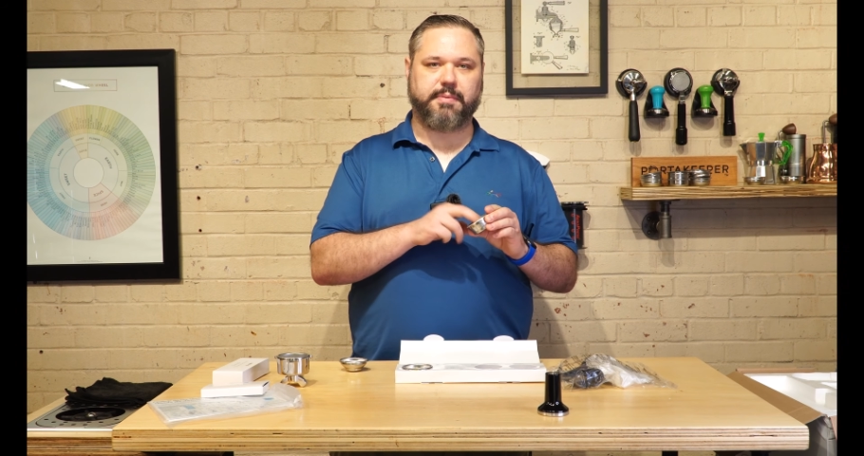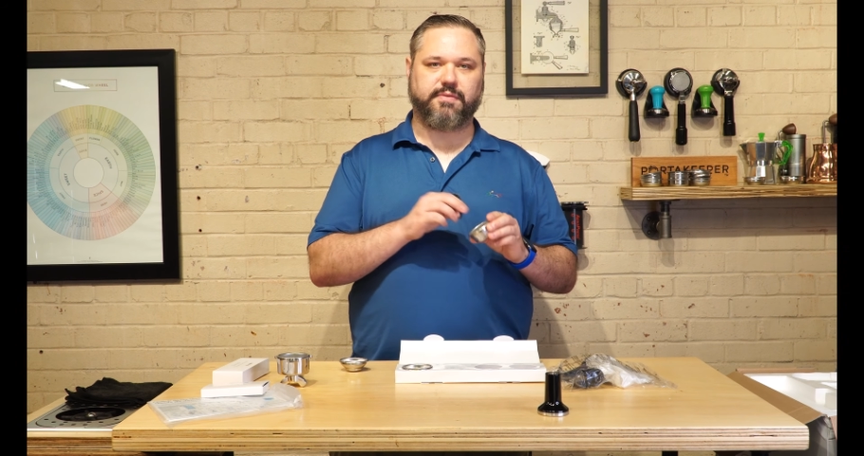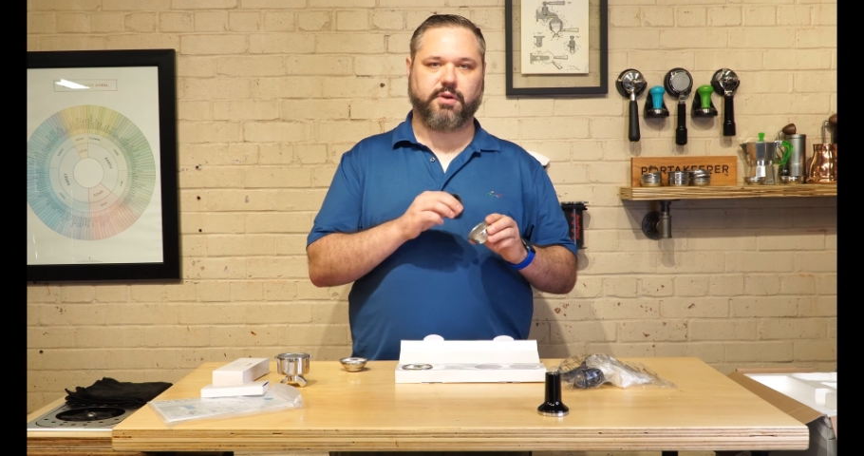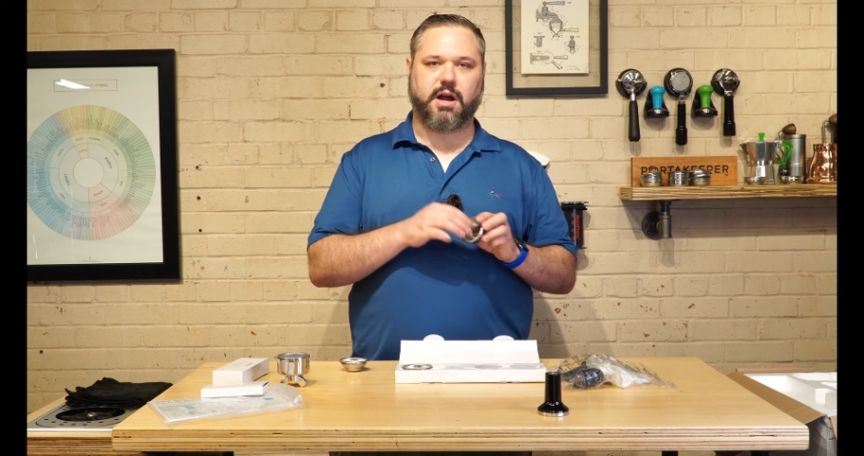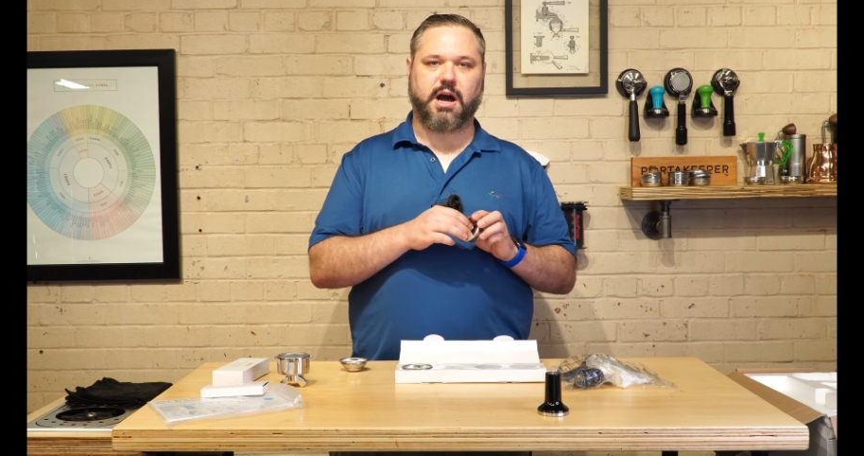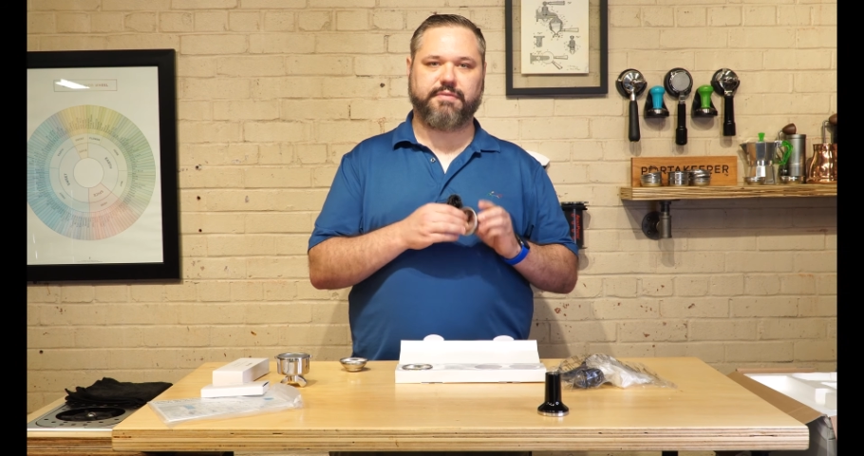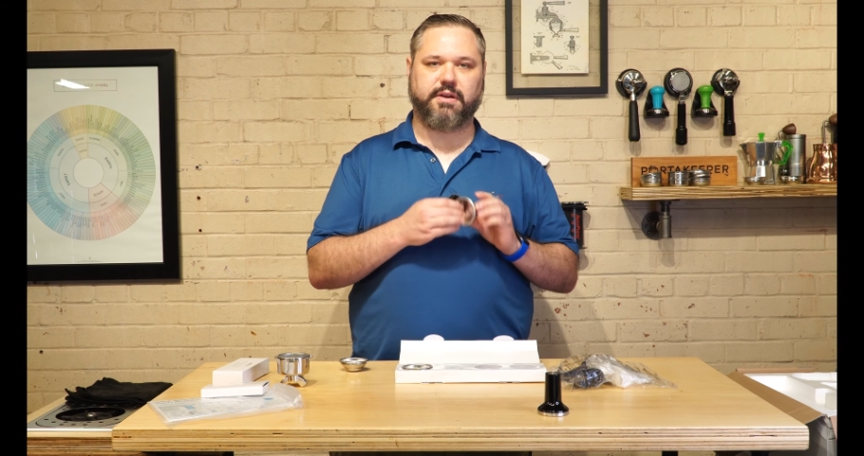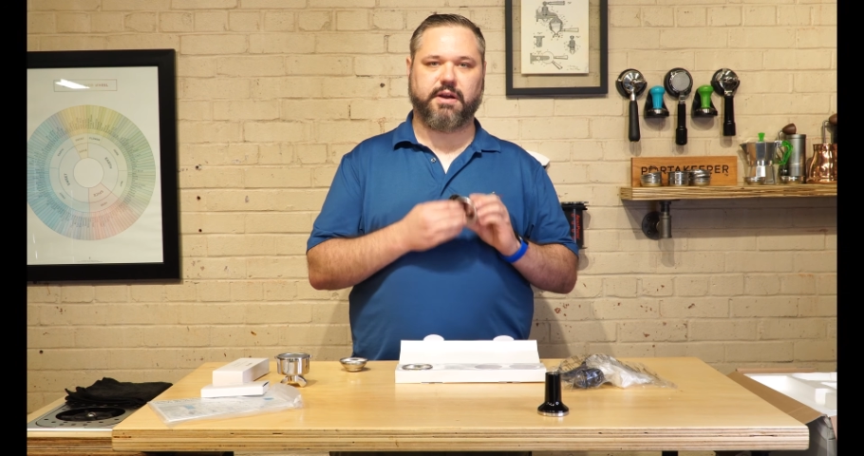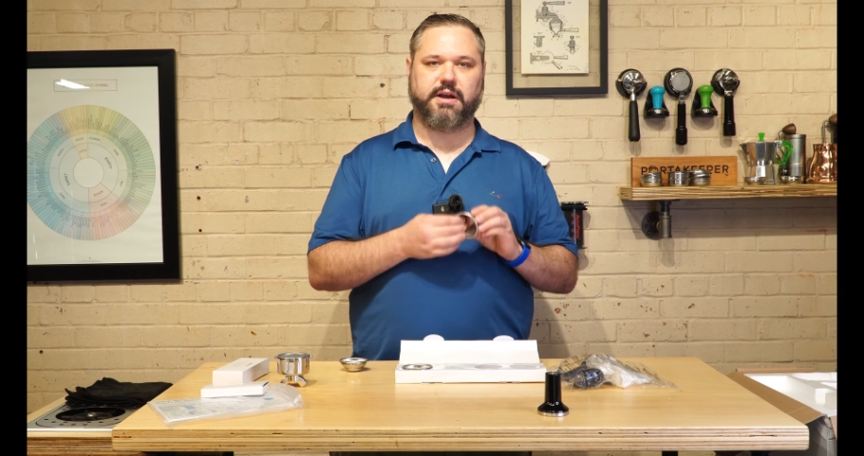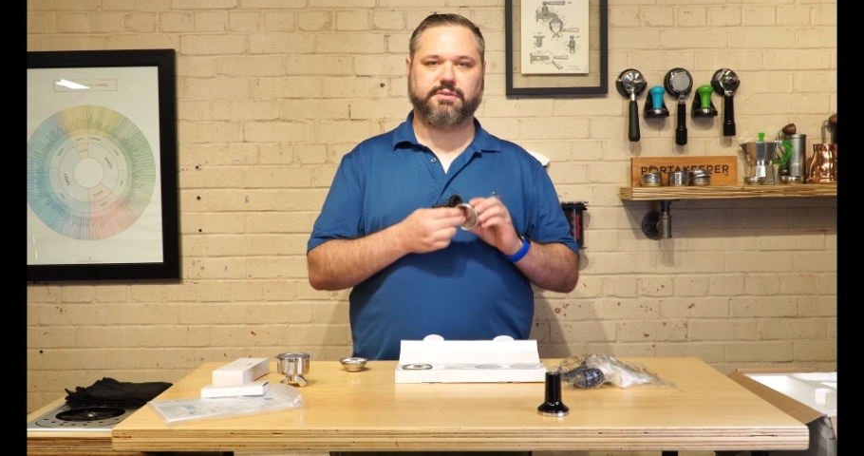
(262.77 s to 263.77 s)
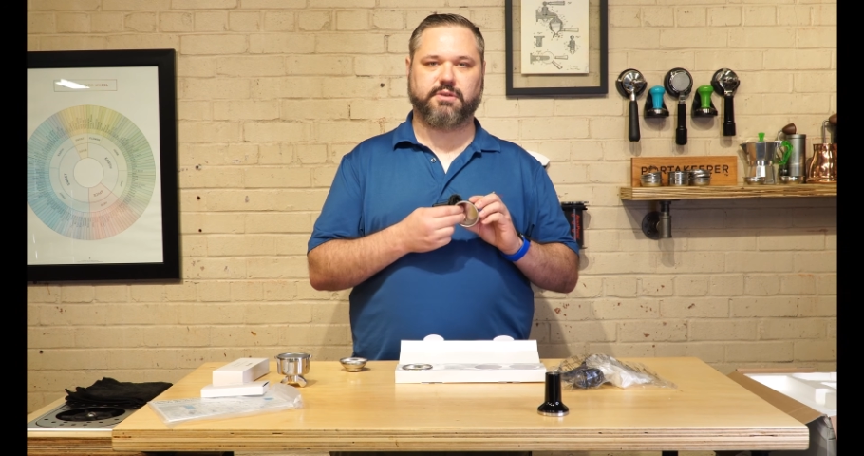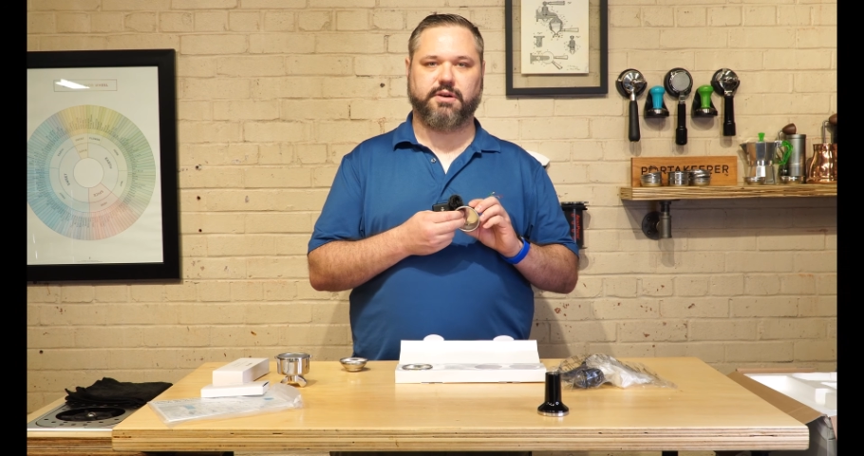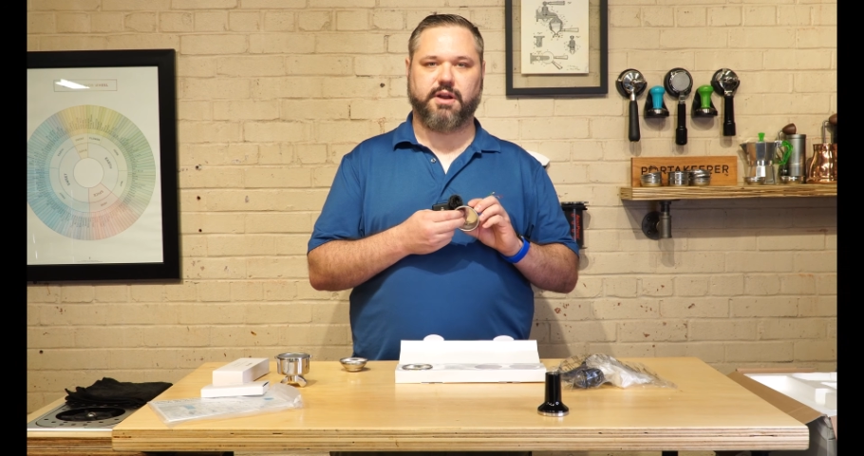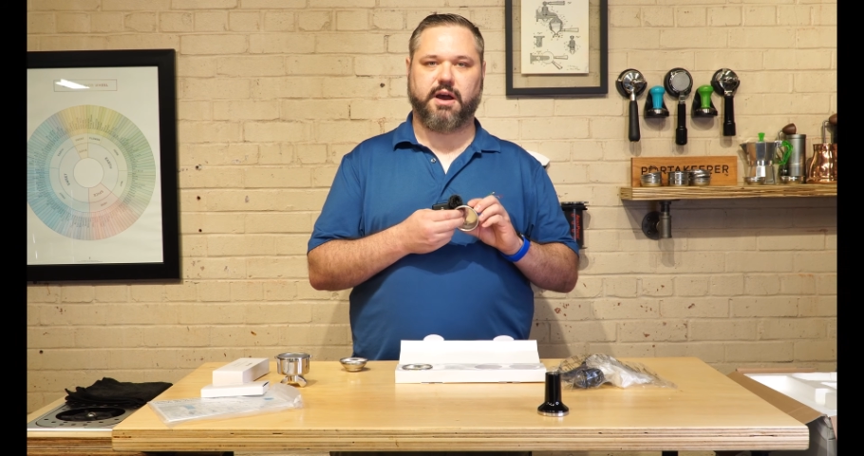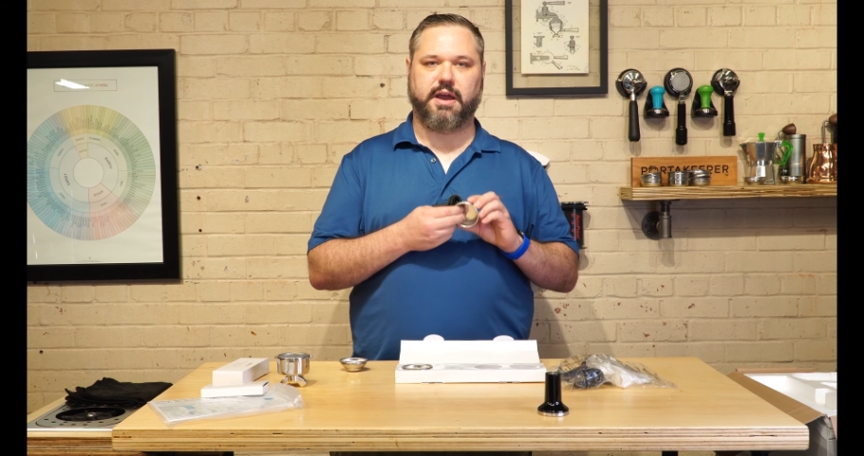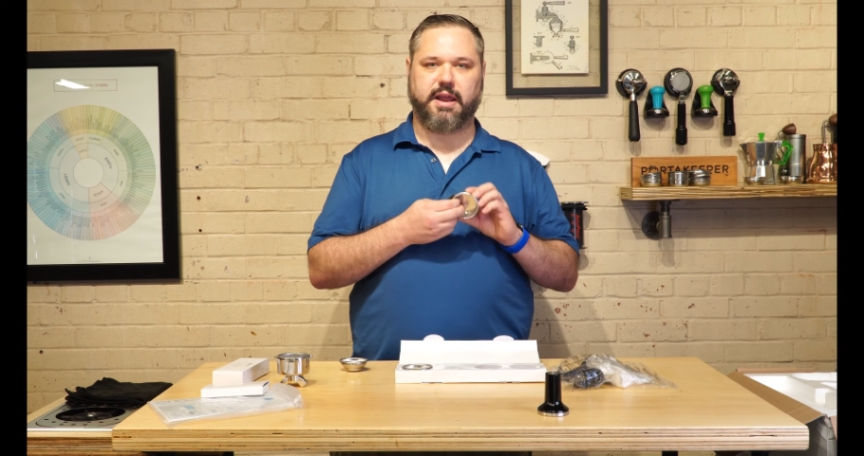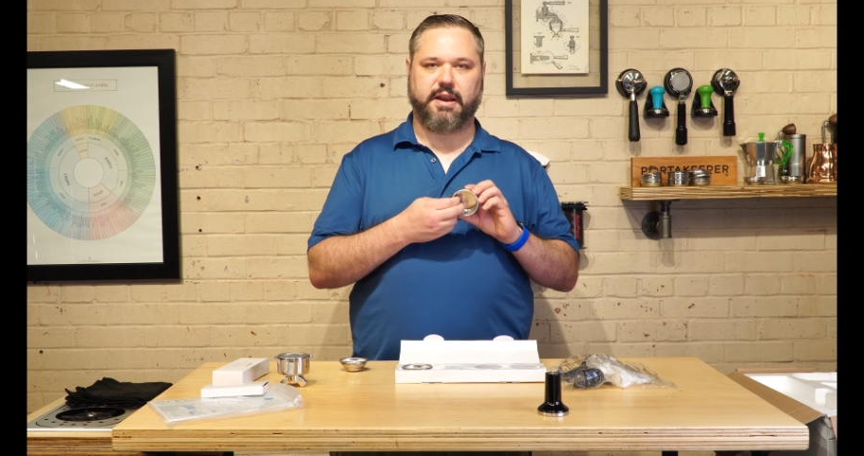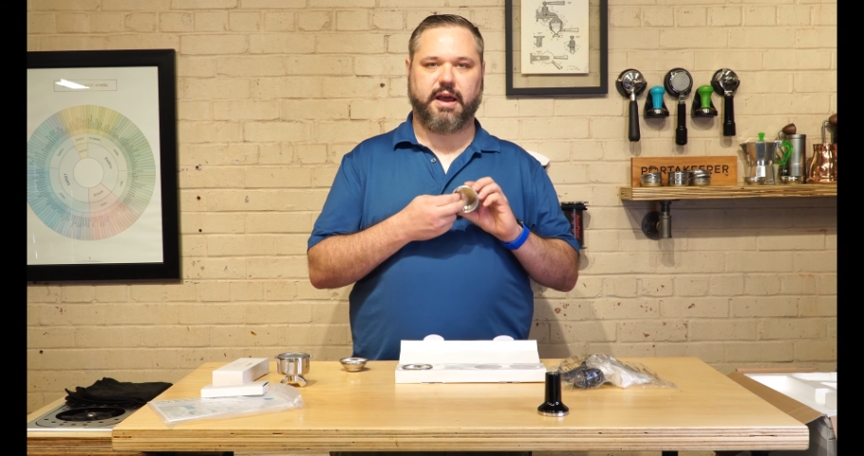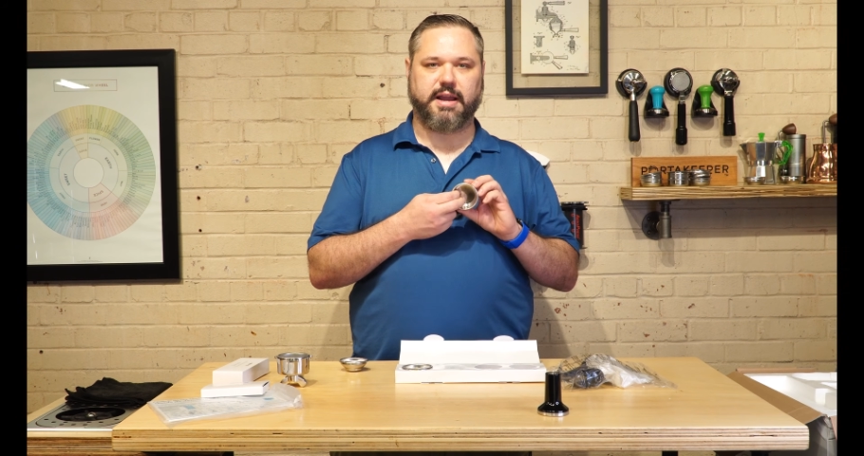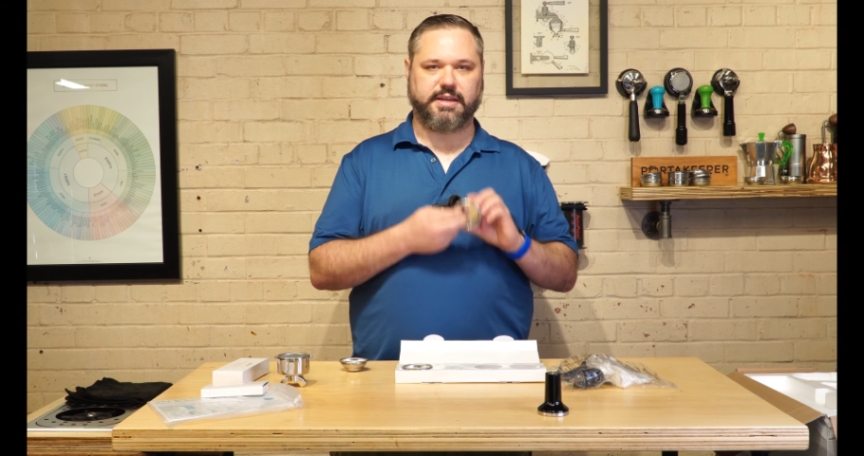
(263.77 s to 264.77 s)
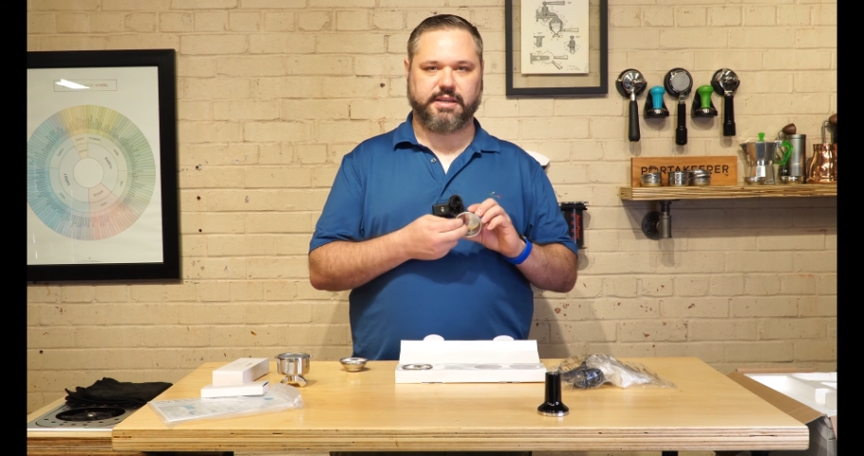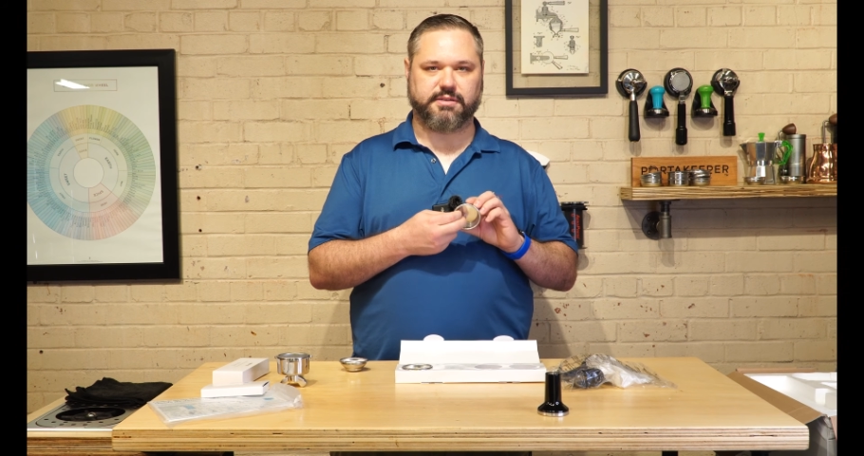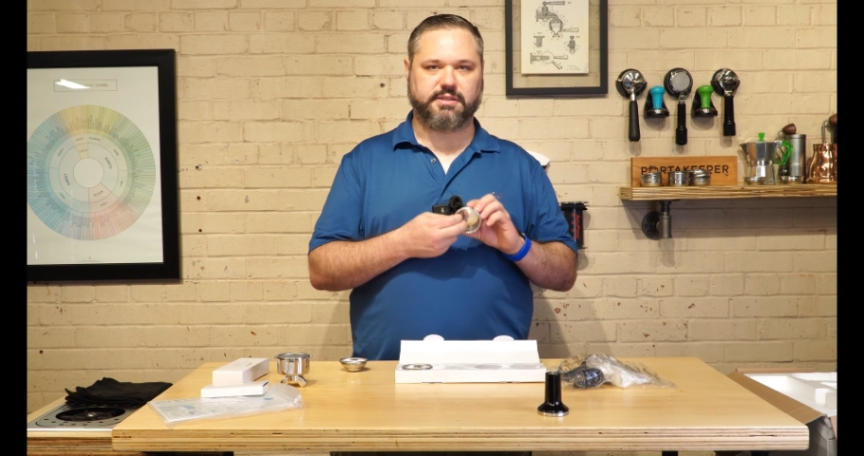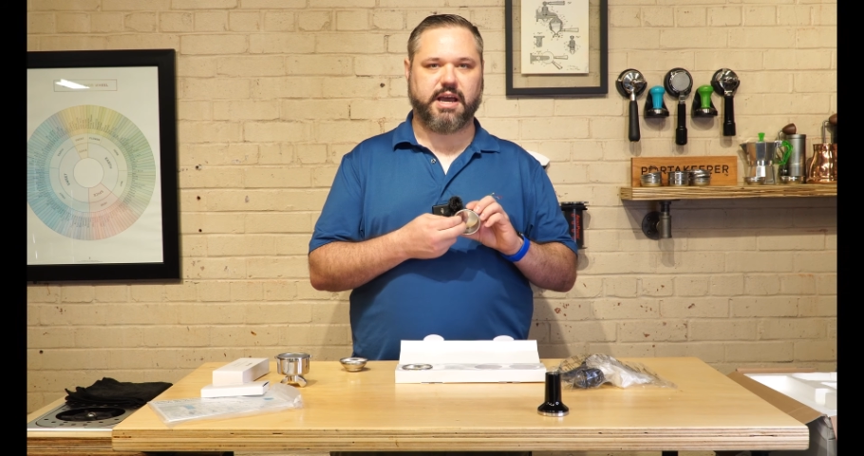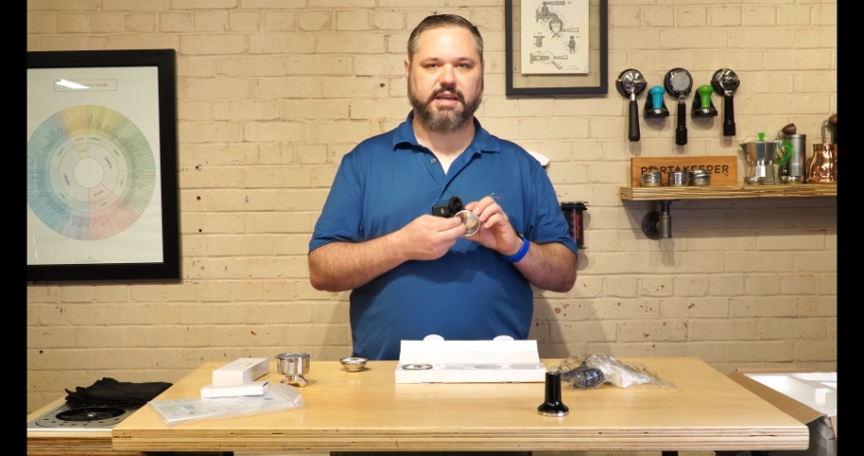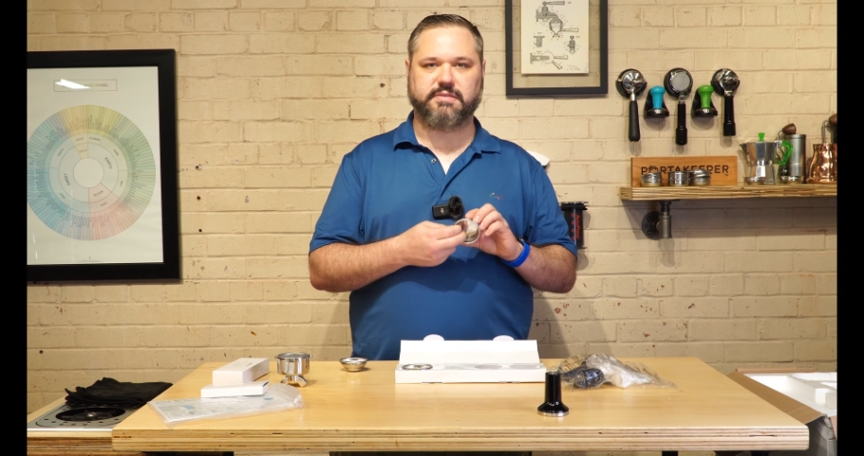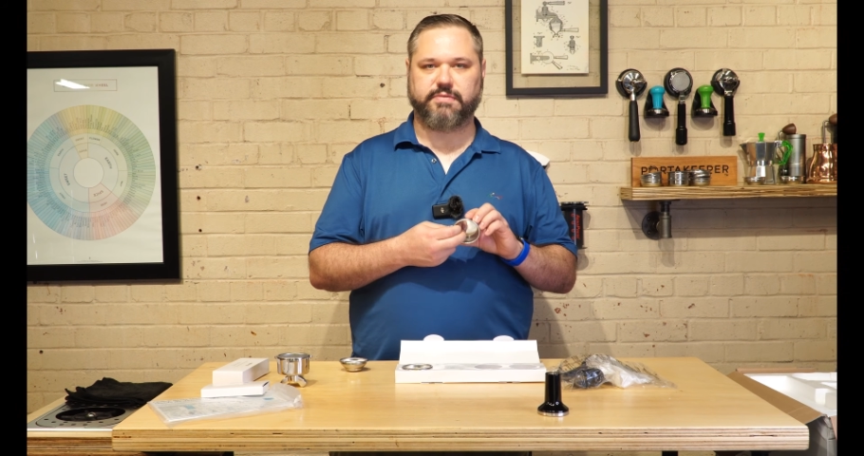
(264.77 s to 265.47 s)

if your coffee grounds are not an ideal size,